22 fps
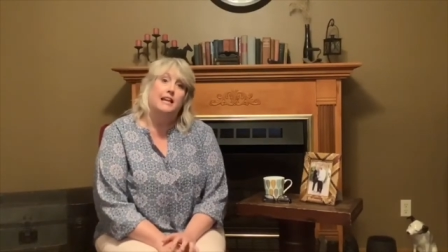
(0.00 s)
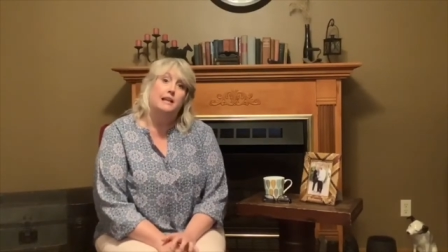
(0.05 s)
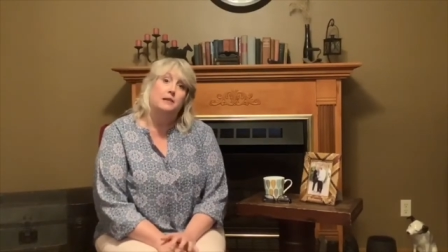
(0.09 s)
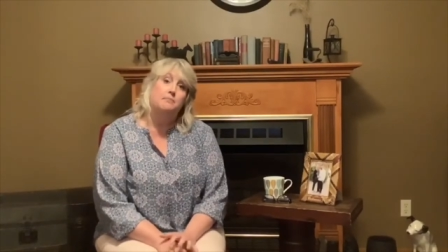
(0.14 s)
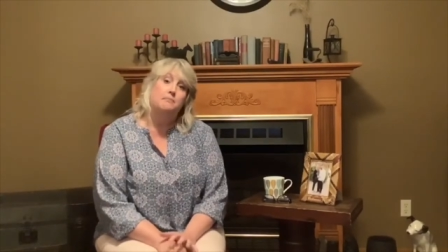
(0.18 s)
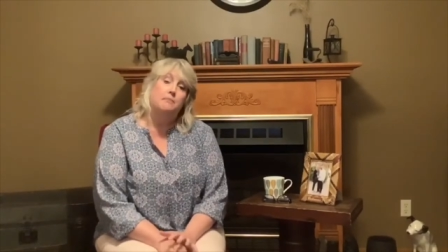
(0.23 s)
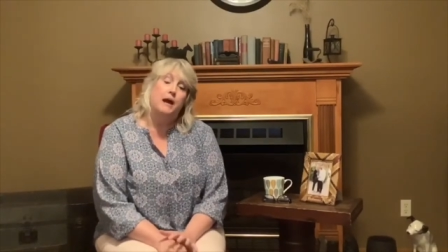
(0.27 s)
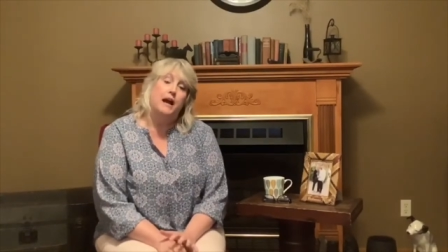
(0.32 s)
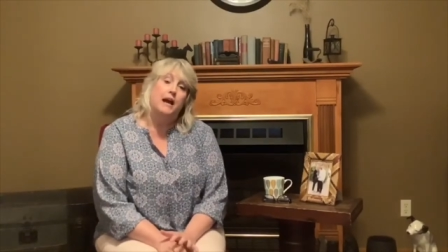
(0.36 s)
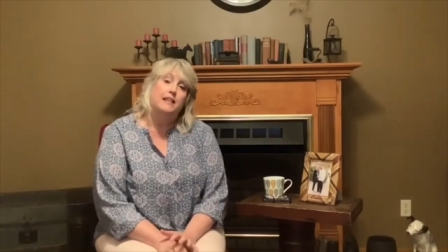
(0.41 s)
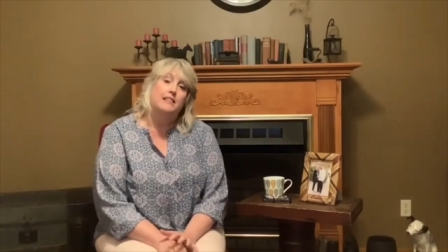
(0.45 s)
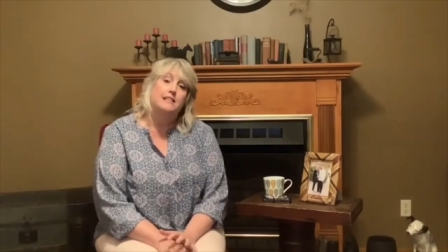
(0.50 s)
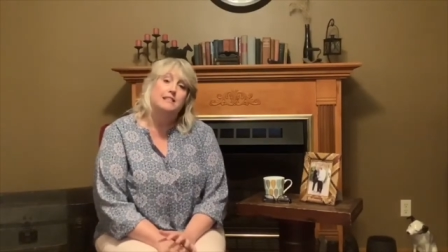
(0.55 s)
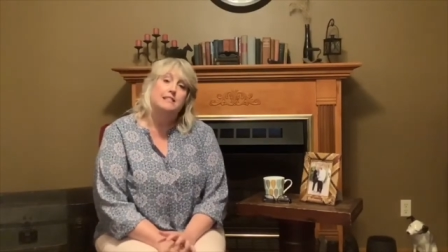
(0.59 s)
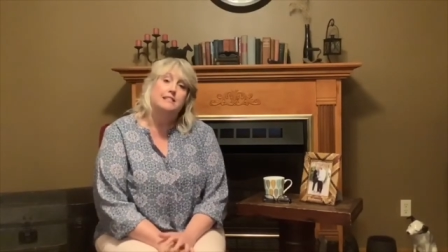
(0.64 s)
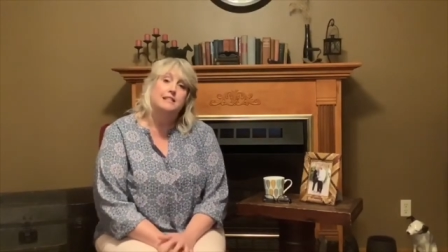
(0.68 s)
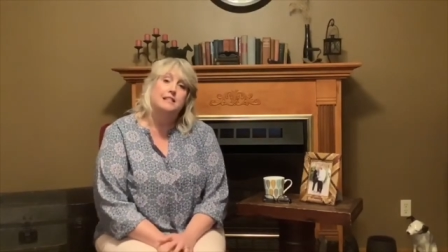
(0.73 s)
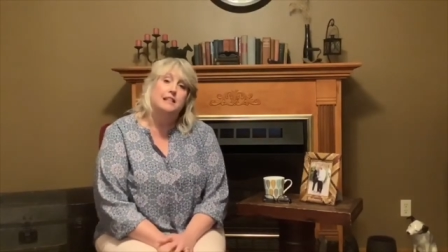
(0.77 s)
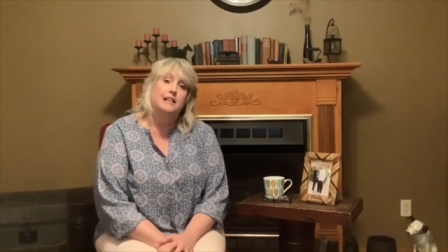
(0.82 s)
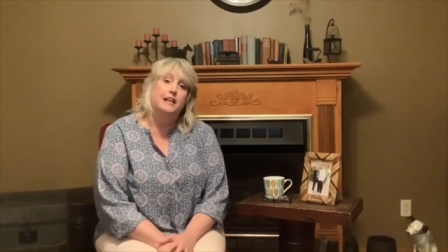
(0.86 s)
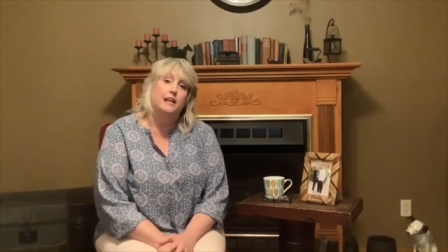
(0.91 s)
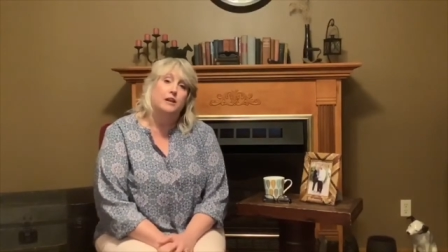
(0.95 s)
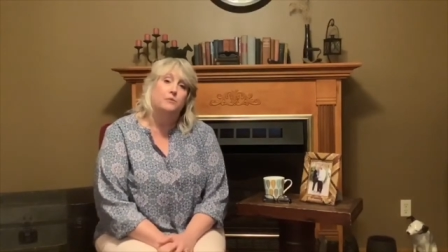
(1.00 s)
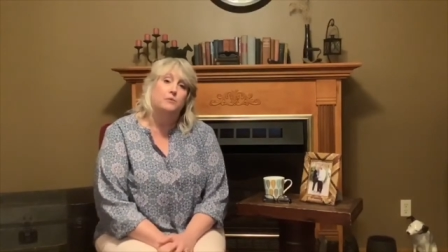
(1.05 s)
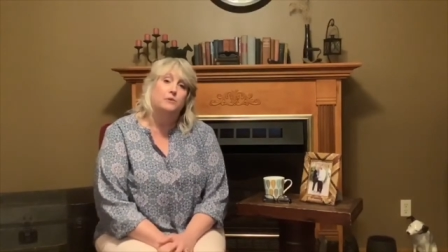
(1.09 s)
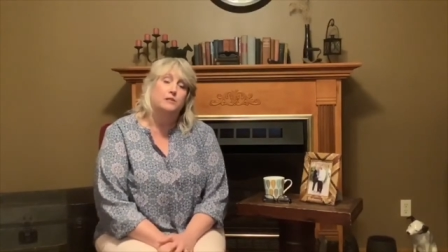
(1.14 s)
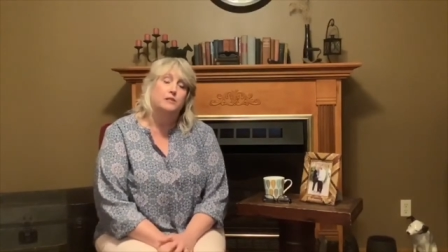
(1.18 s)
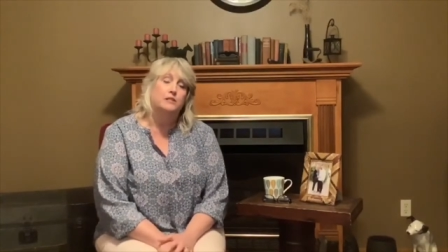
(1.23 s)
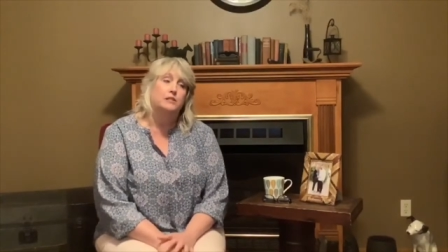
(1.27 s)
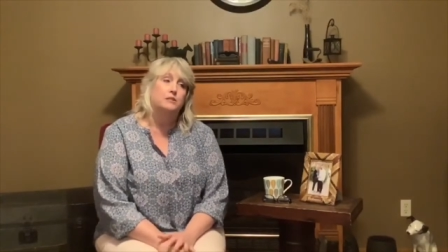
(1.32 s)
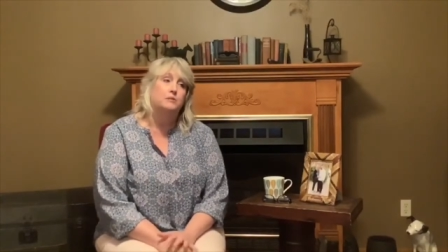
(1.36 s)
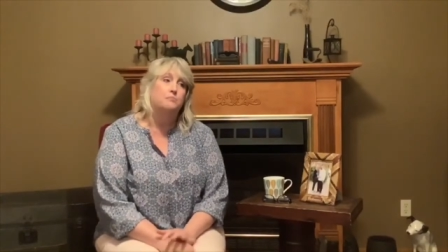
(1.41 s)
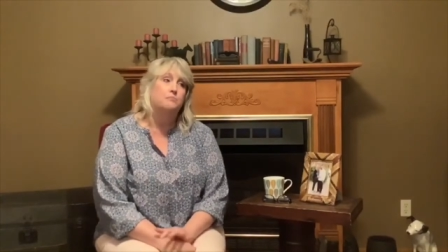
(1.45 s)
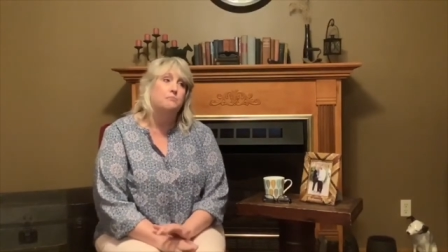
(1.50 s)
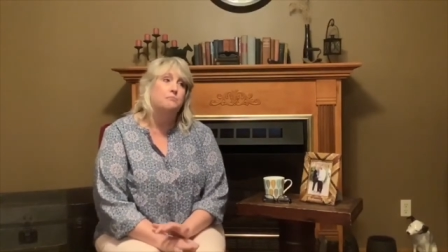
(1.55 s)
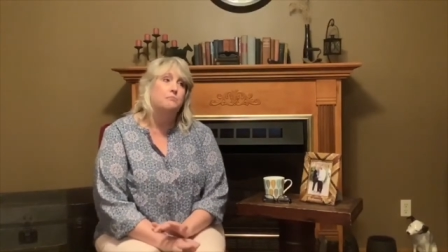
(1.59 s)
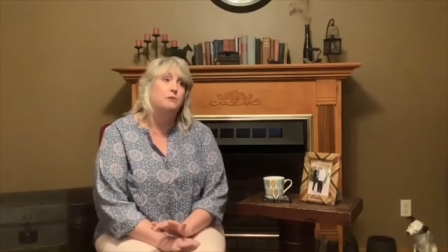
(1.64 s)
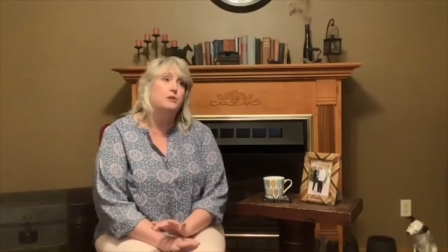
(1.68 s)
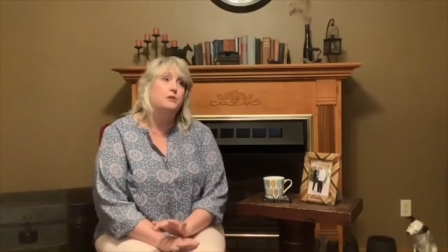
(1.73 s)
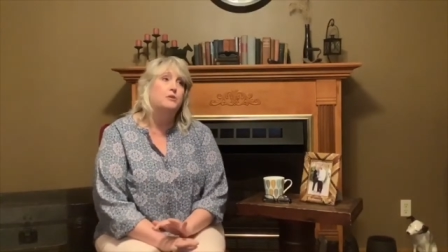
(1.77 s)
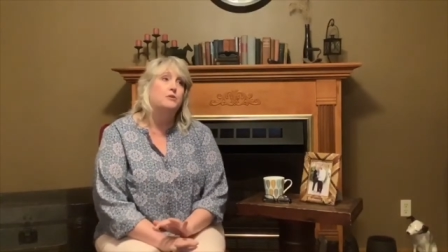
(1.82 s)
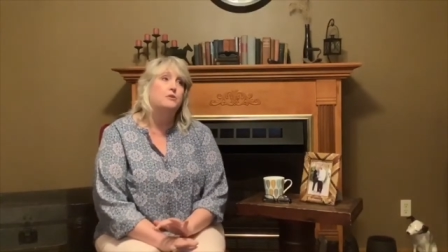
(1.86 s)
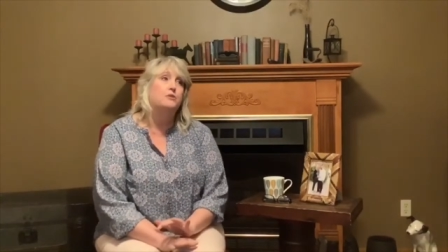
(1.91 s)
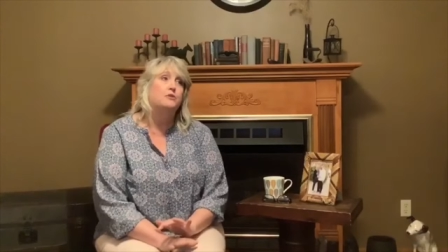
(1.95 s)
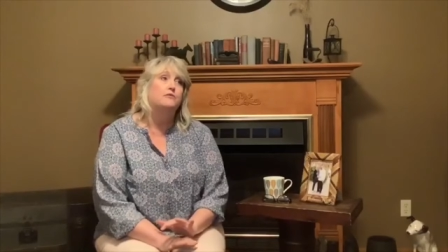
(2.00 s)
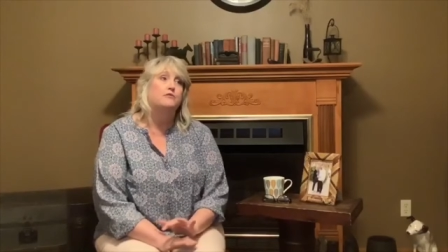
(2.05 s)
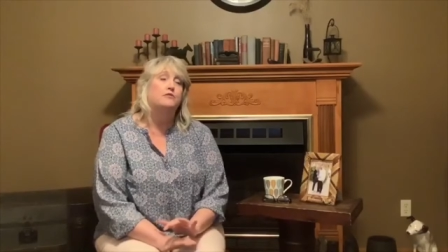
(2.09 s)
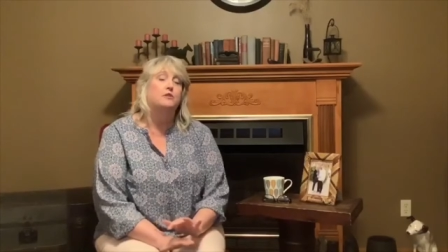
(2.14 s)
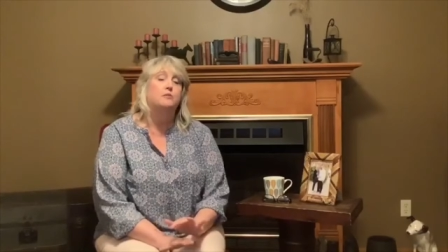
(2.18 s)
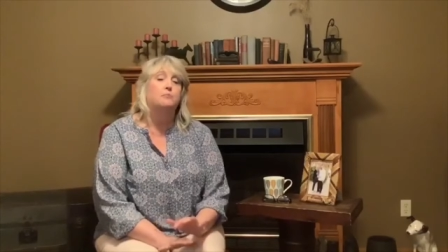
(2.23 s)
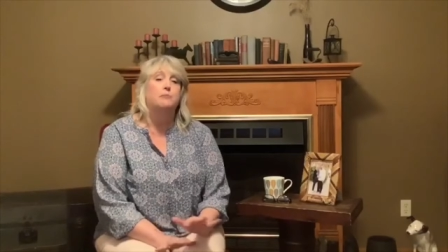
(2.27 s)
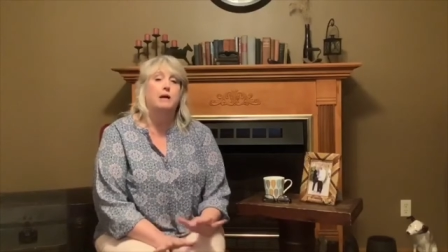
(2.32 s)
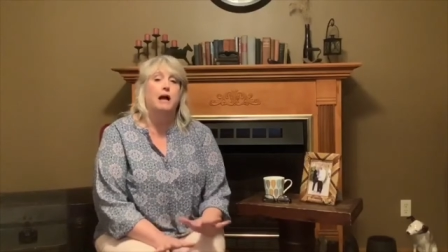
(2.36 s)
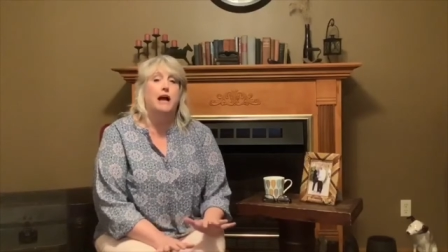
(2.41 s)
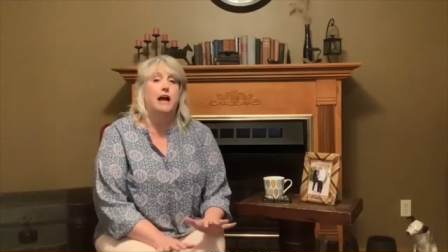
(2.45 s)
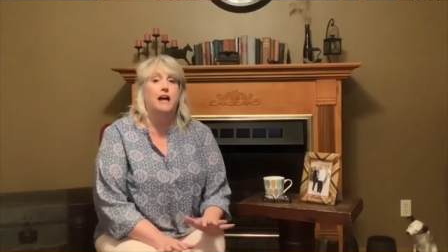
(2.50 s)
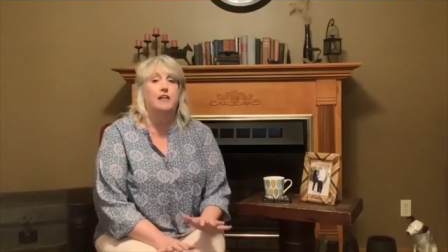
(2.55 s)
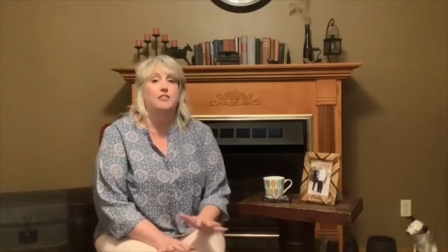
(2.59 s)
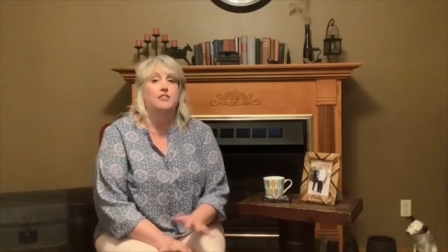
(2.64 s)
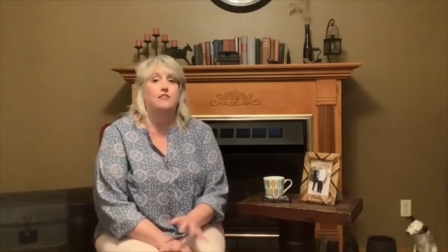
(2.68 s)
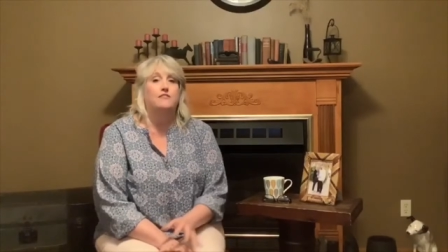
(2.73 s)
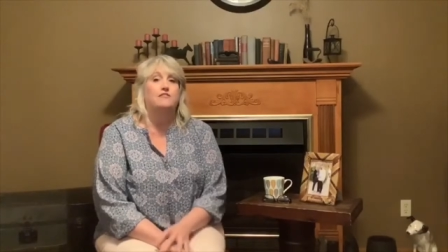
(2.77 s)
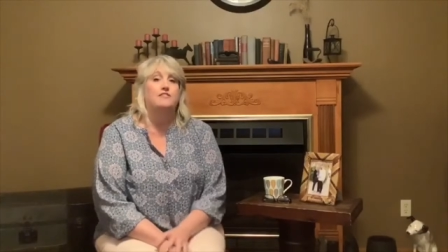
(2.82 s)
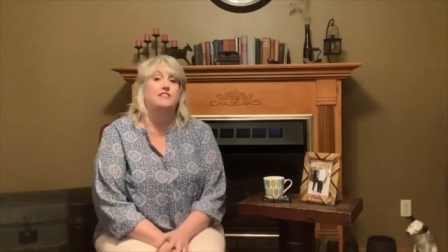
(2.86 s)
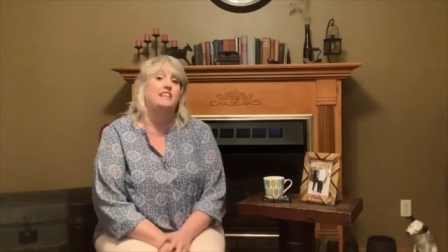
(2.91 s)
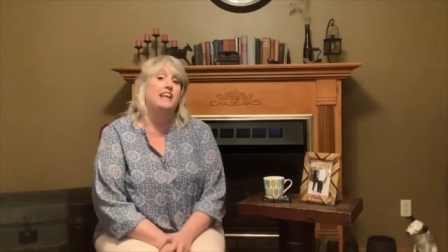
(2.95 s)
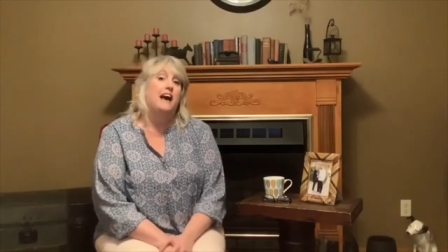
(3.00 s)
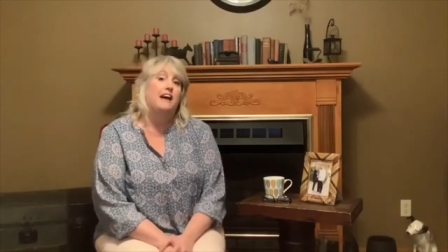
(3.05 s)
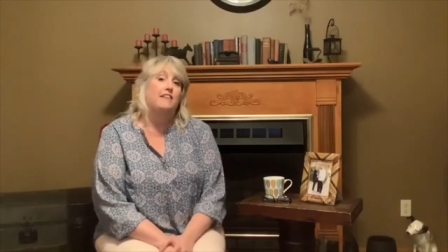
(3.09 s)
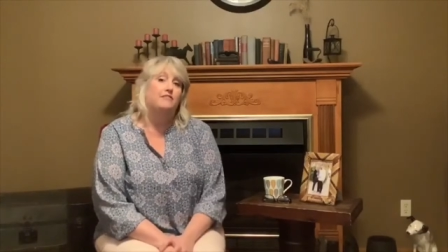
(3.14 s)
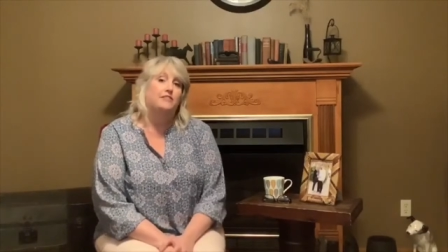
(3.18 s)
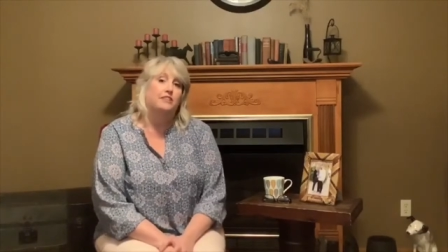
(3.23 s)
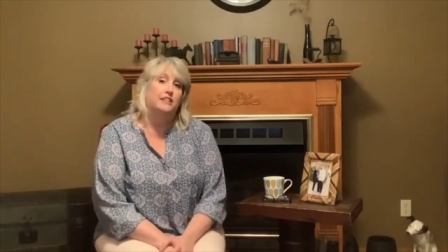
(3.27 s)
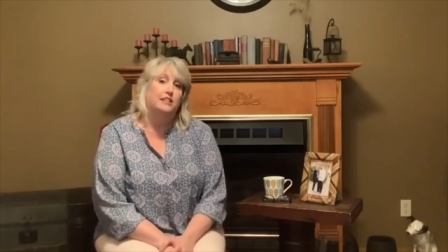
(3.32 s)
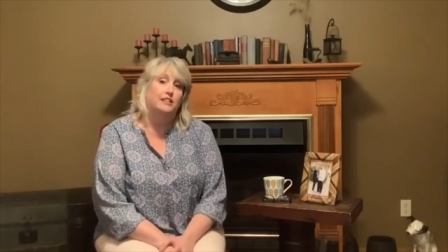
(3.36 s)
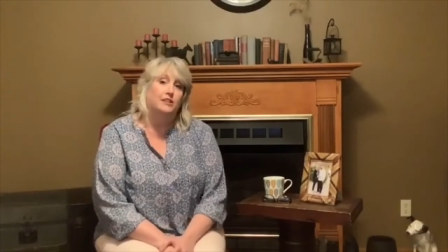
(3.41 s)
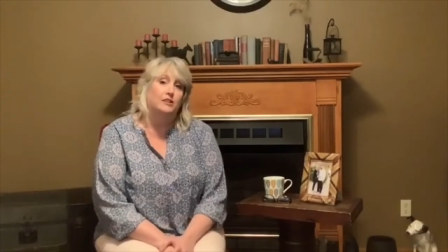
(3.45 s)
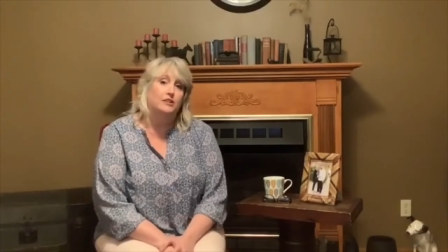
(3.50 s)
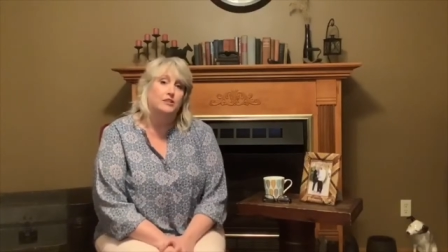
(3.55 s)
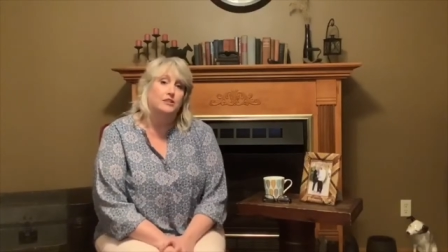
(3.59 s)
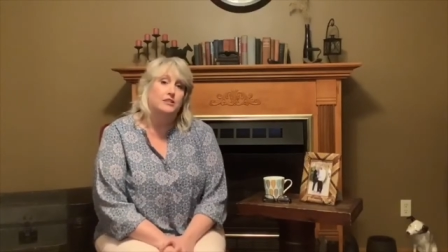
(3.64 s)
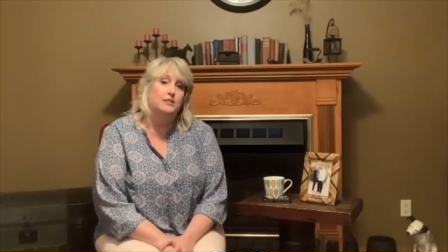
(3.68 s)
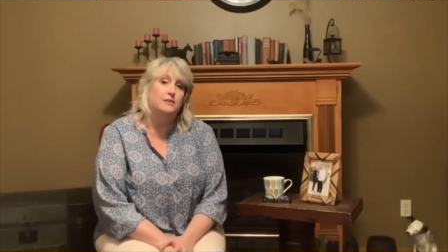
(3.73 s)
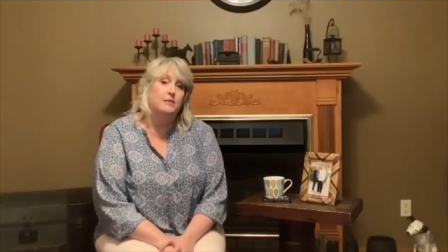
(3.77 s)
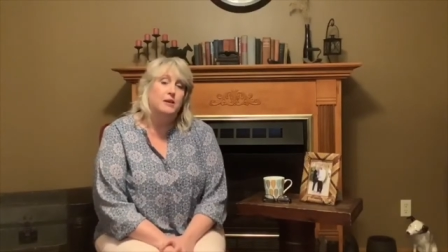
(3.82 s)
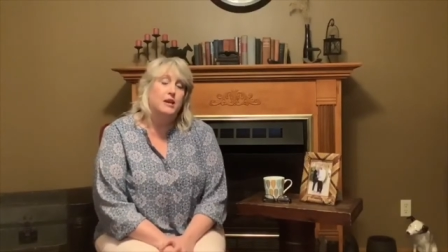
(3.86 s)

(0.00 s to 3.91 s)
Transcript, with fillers: and by this lake was this beautiful path of daffodils.